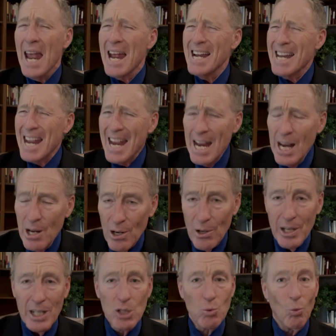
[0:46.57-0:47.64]
And here
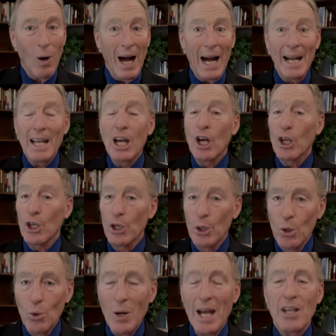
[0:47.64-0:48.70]
is why
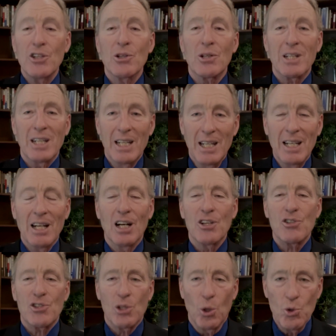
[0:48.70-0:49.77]
you and your key
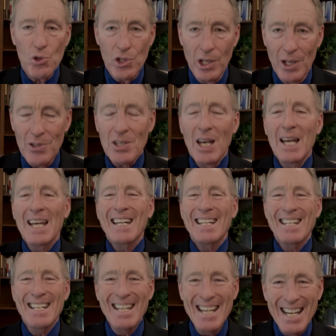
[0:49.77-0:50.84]
associates
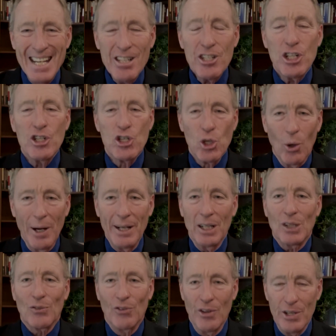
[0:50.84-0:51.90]
need to join
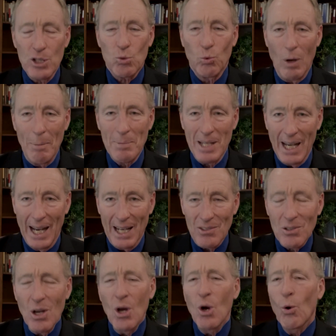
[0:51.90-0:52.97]
us for this webcast.